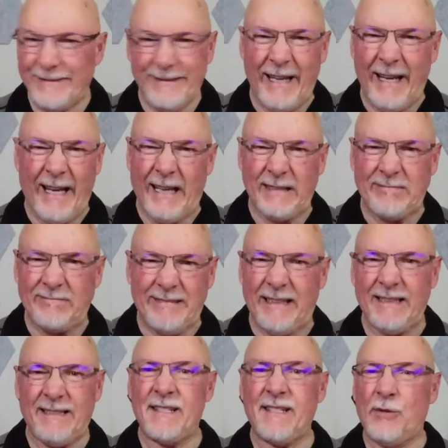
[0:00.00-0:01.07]
Yeah,
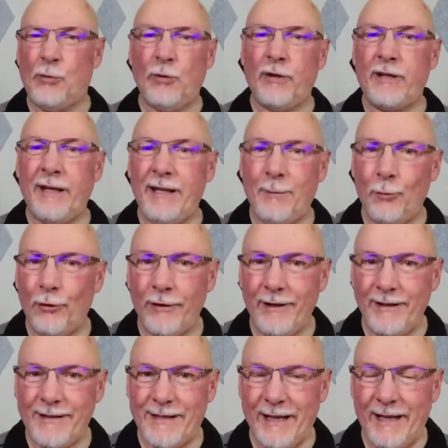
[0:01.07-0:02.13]
that doesn't work anymore
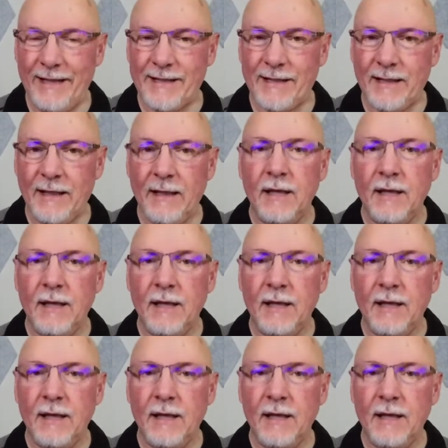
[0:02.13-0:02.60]
these days.